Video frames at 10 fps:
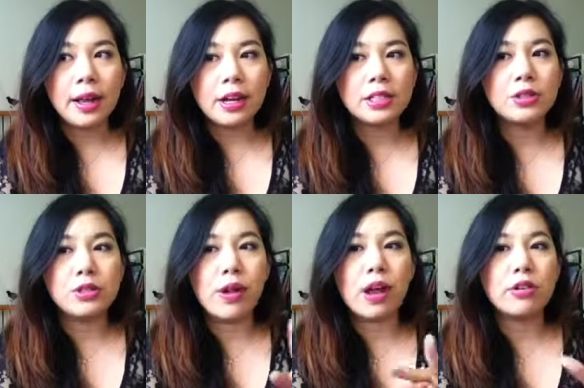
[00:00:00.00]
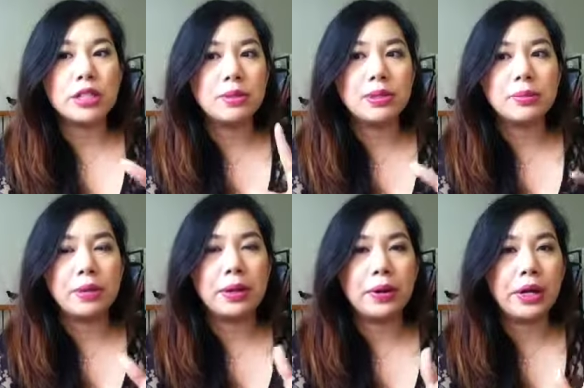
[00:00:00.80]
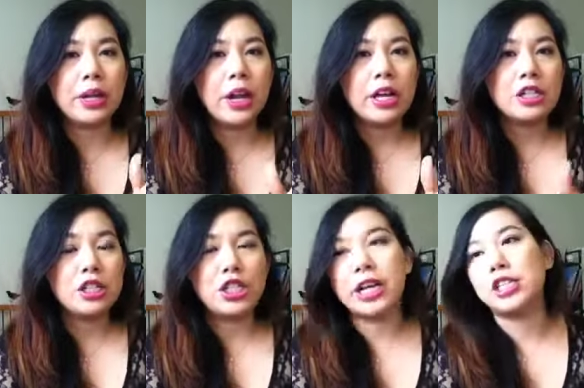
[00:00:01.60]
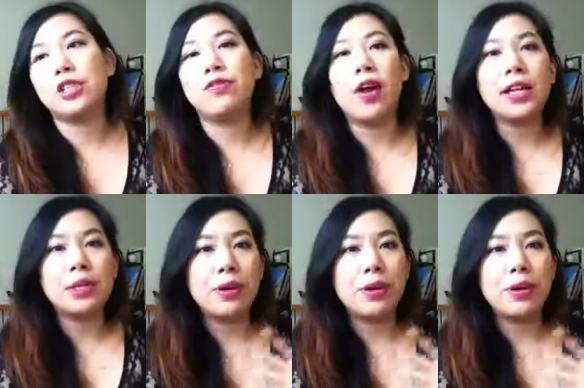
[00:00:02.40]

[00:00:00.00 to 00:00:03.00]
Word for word: because it was around Christmas period to change the flights.